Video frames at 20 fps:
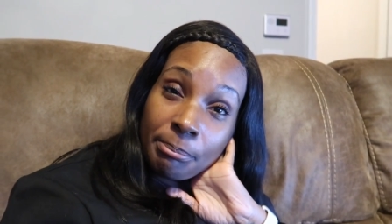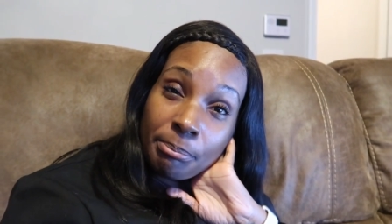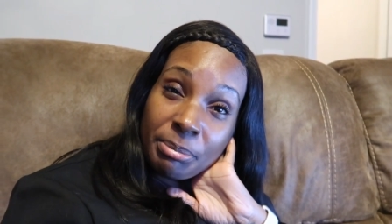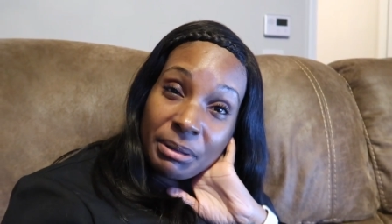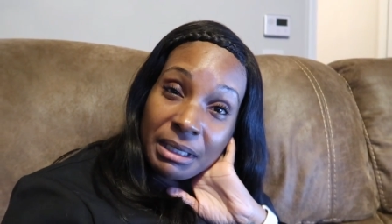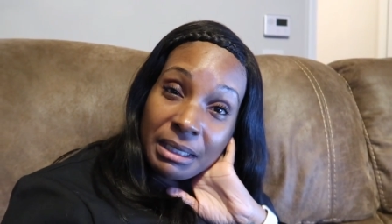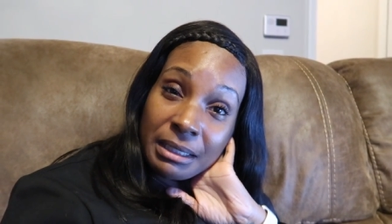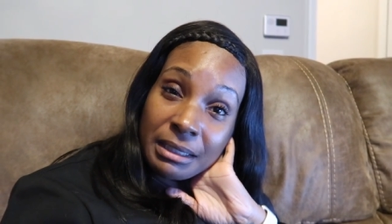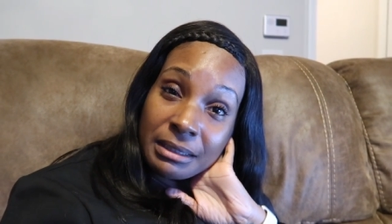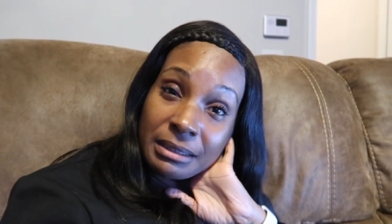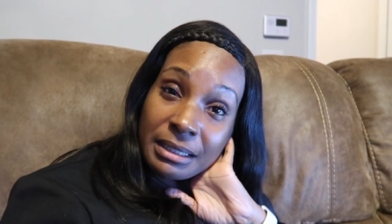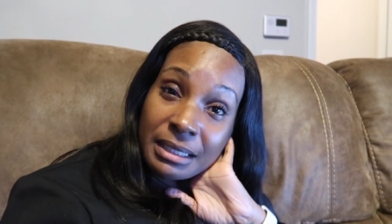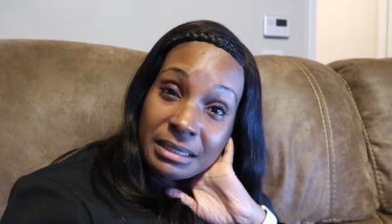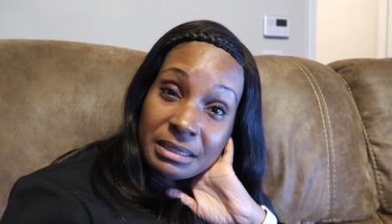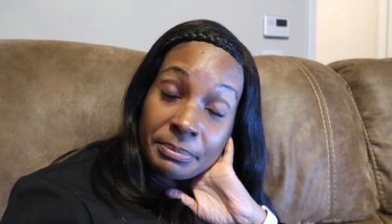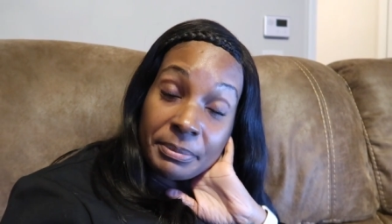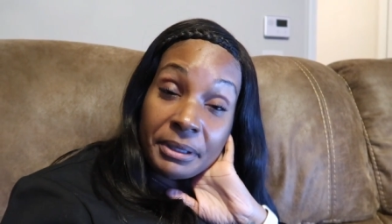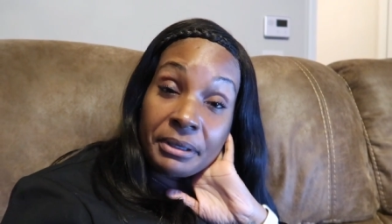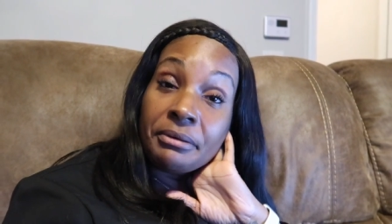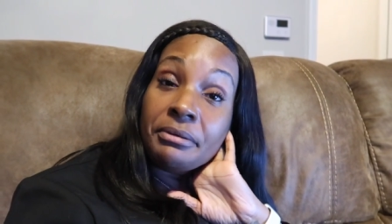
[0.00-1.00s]
but
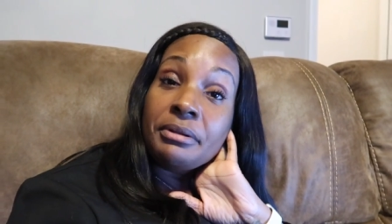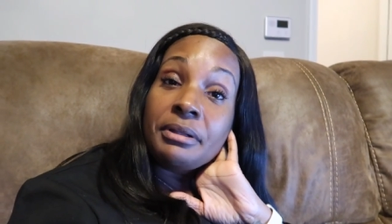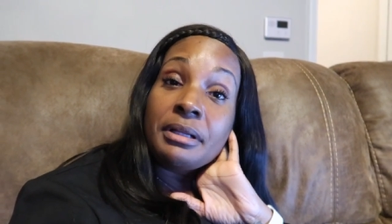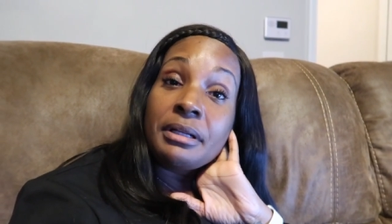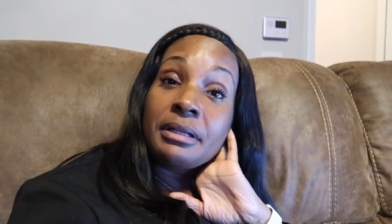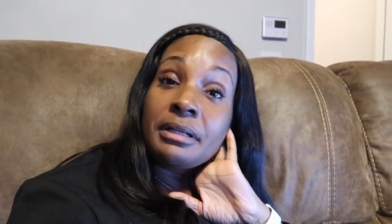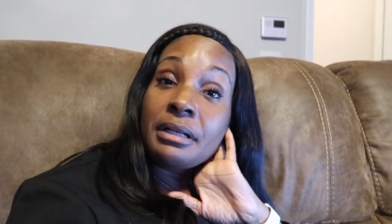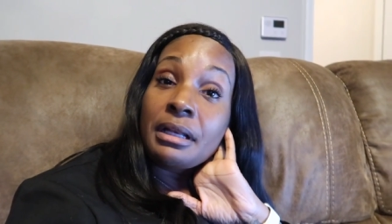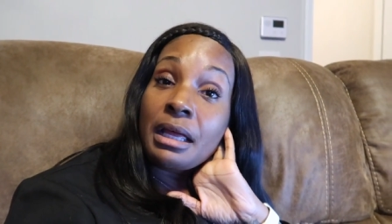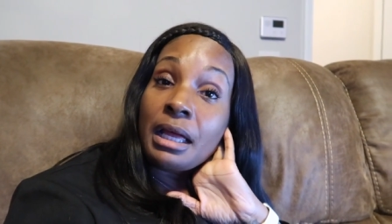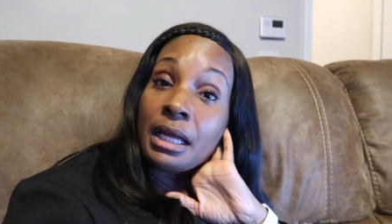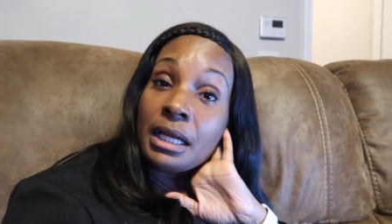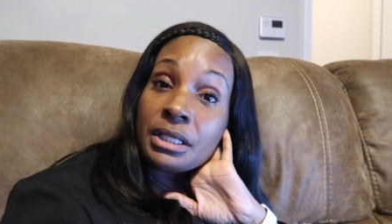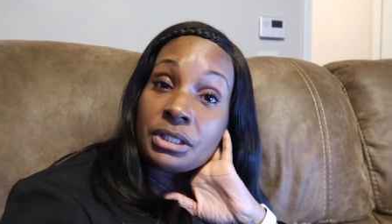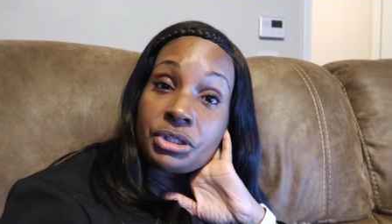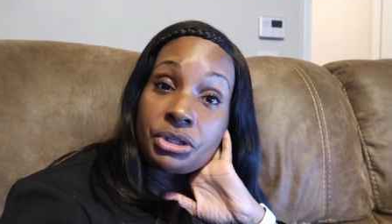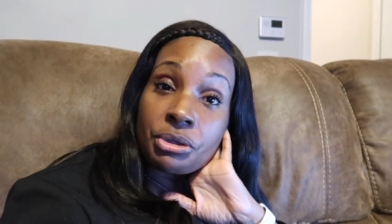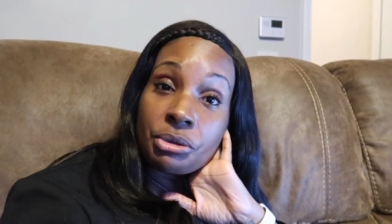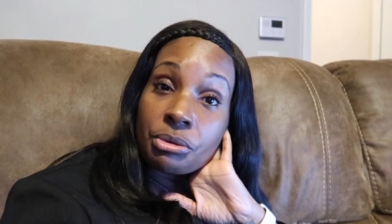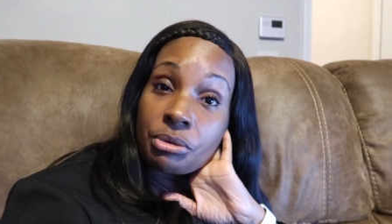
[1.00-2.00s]
that's better than
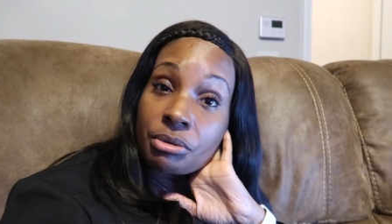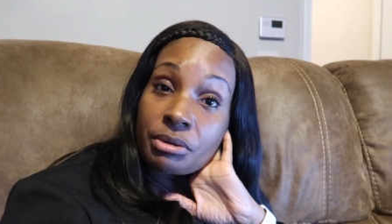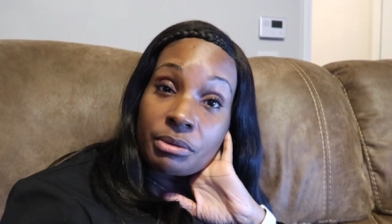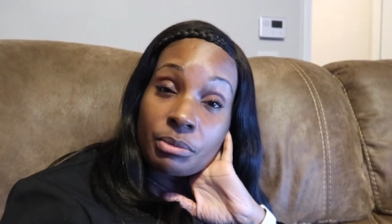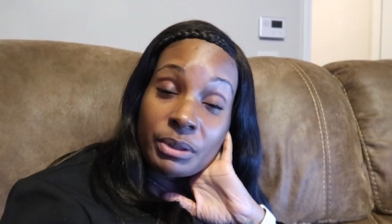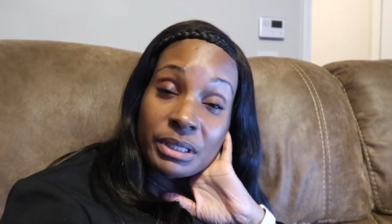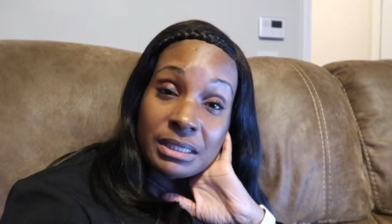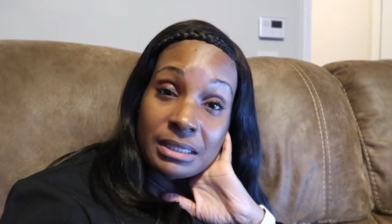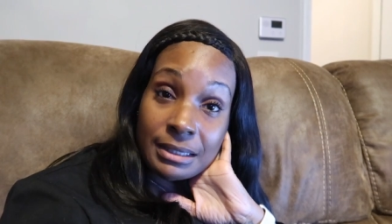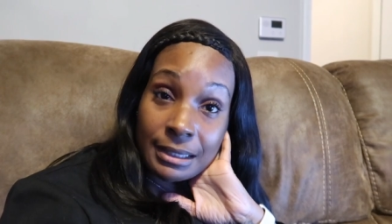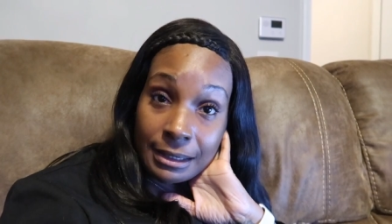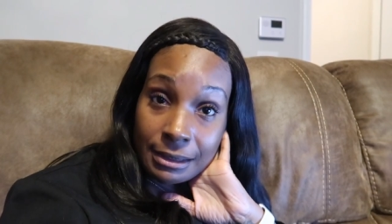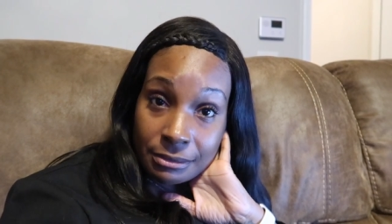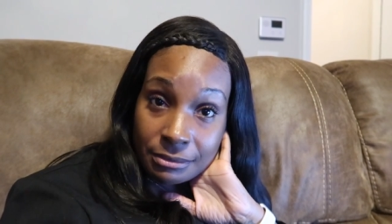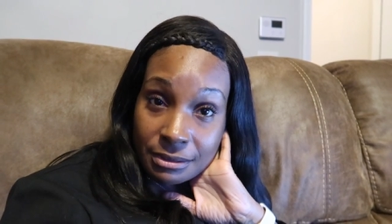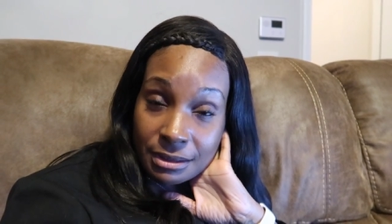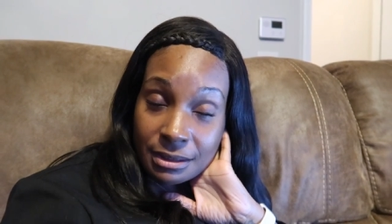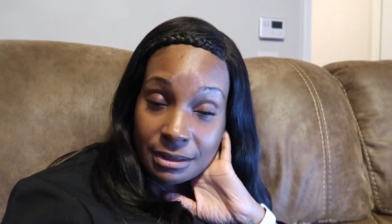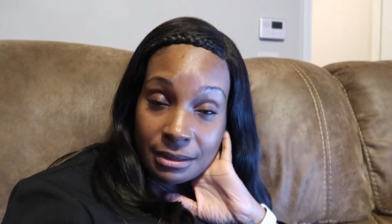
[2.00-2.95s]
like two three weeks out